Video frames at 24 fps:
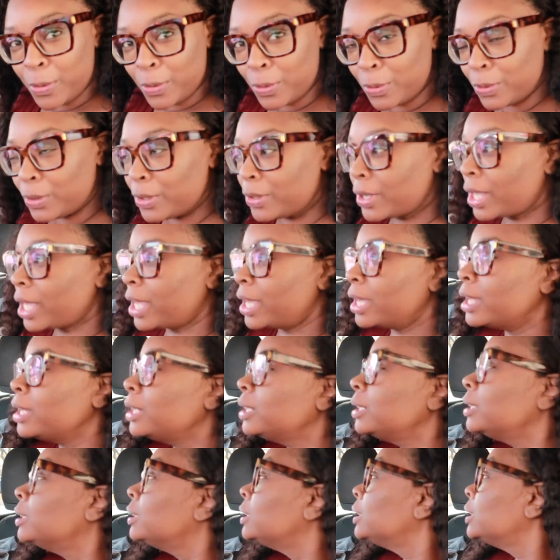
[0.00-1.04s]
Ooh, okay.
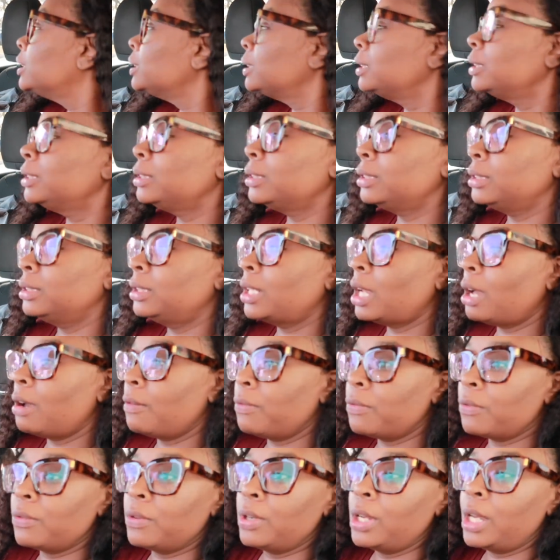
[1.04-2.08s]
Nah,
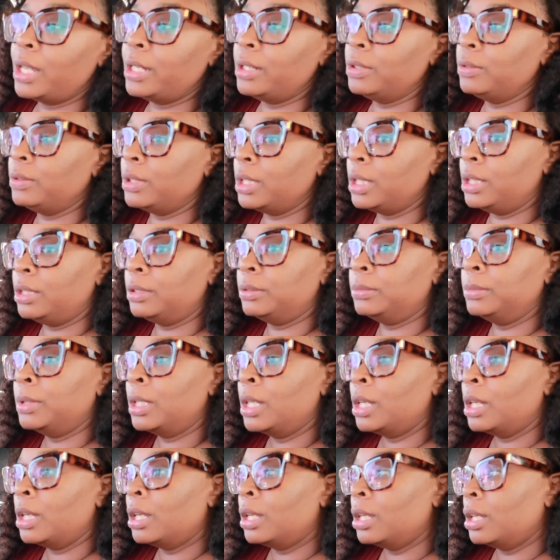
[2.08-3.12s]
for real, I do need them.
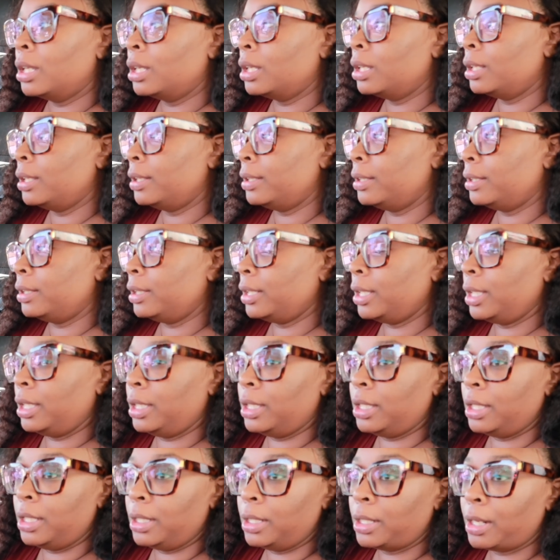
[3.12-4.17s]

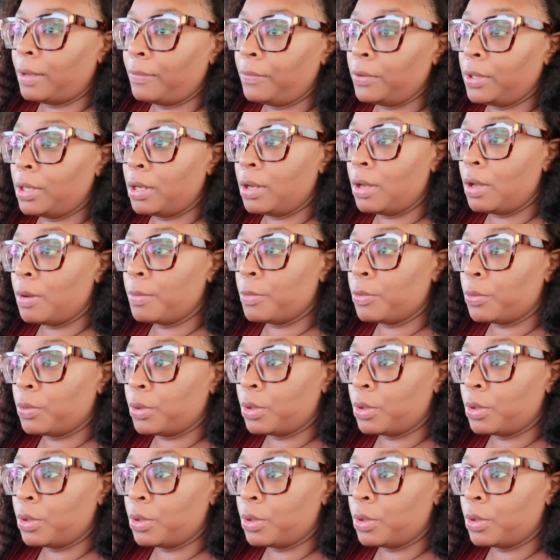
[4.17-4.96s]
And I'm gonna go home and